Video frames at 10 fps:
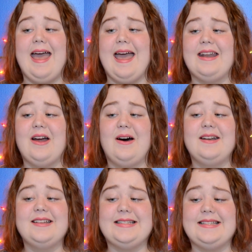and
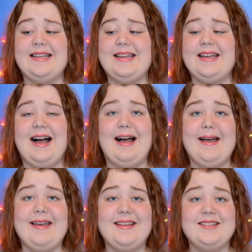honestly
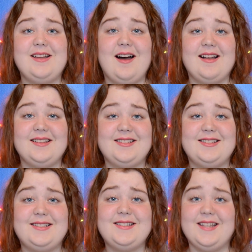I got
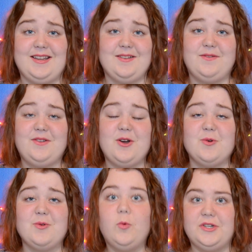sick of
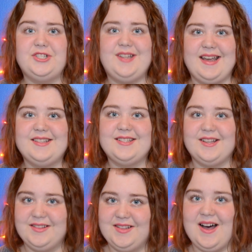Coke, which takes
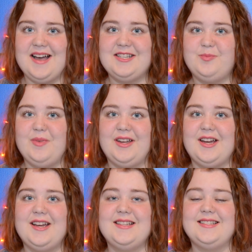a lot
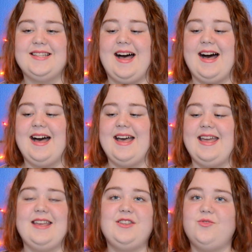because
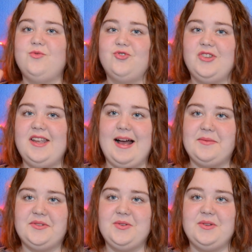I usually
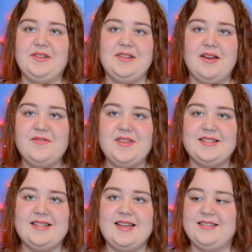absolutely love
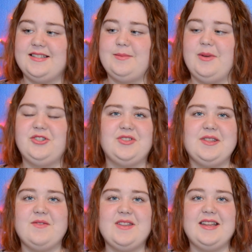these things, especially
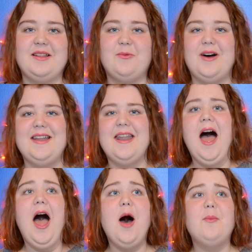the vanilla one,
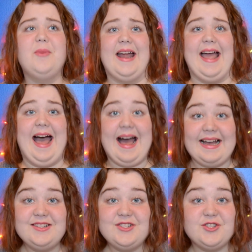but I
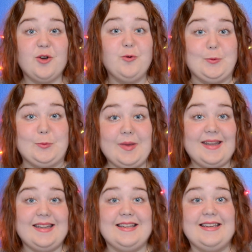had so
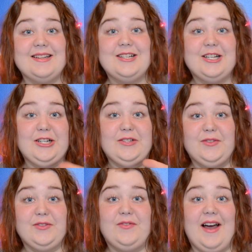many
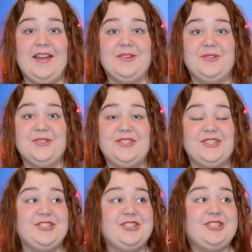for finals
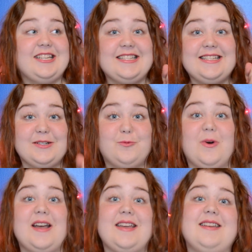to stay
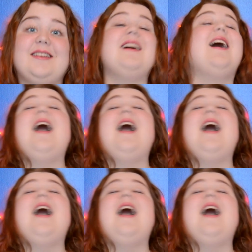awake